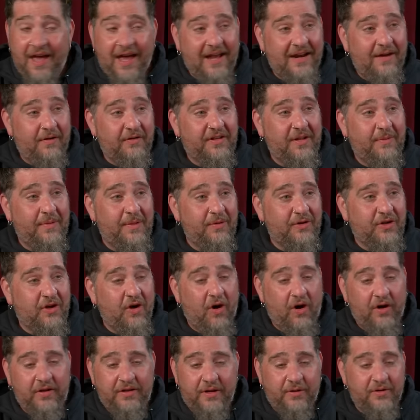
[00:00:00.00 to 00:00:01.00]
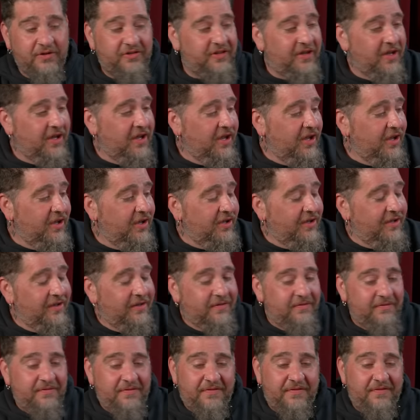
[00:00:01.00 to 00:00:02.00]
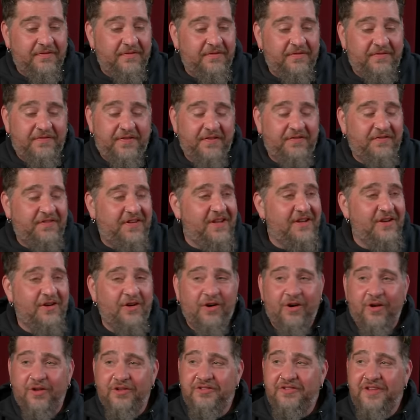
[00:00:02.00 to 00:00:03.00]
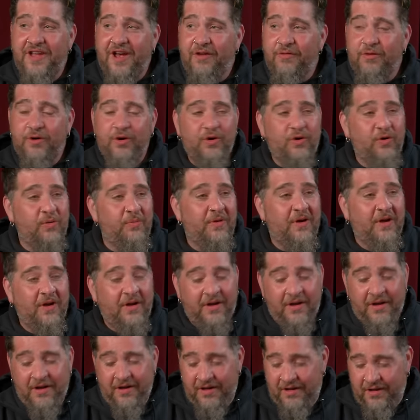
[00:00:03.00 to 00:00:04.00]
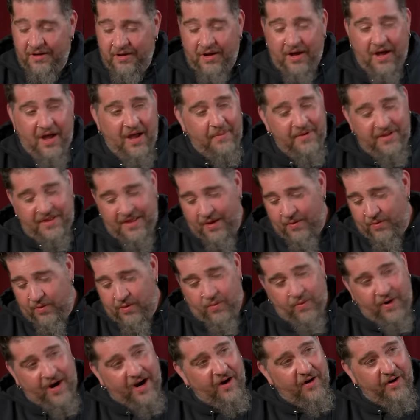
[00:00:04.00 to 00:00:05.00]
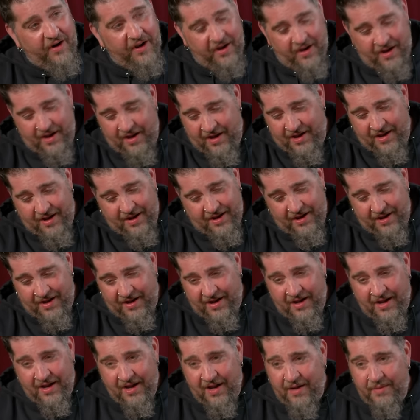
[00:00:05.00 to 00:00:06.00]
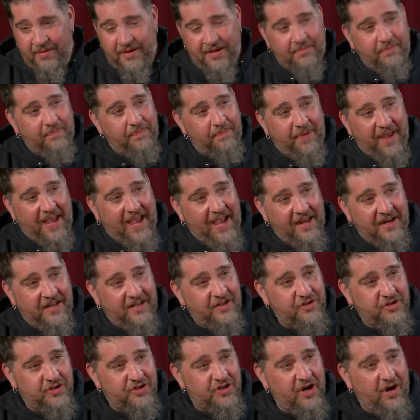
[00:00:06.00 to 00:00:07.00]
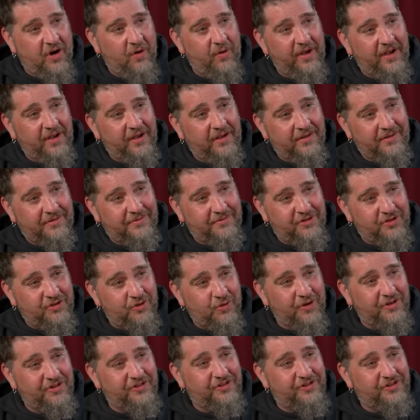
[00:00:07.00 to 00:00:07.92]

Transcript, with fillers: And every time they would call it, there was 15 girls in that room, I mean, that were wearing, uh, I mean, panties showing, short